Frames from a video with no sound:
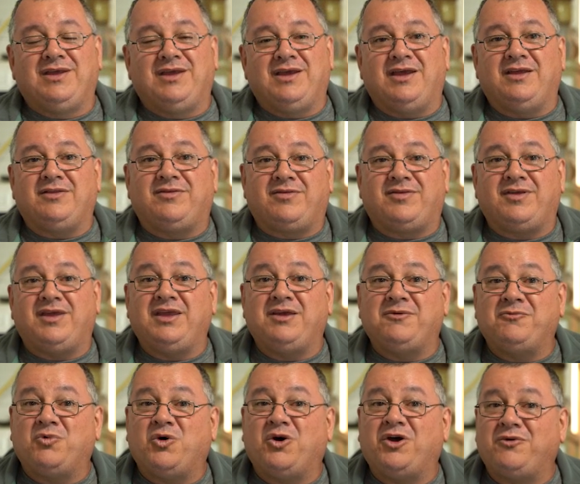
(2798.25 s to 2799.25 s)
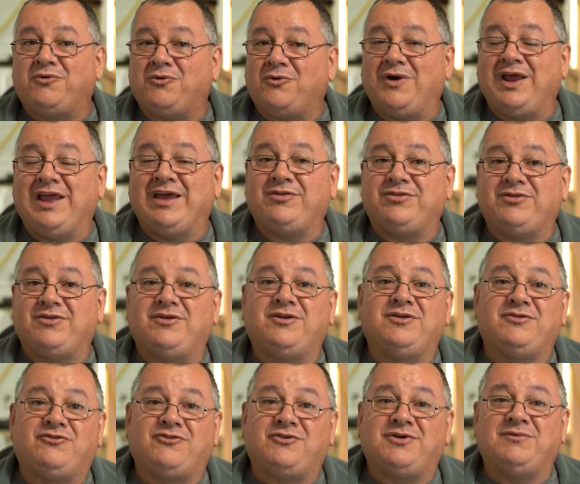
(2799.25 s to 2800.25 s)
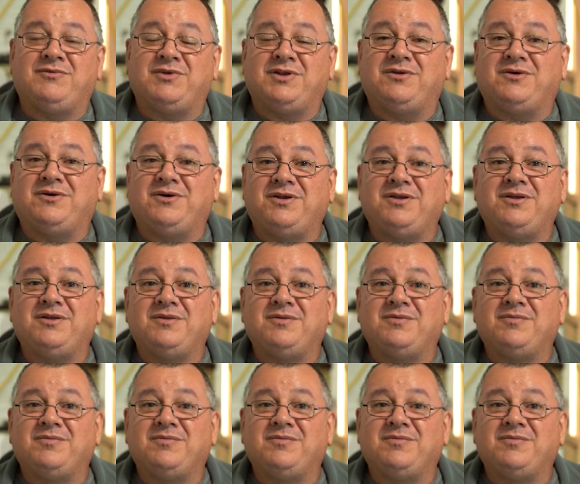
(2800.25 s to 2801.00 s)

and see what route you're driven on.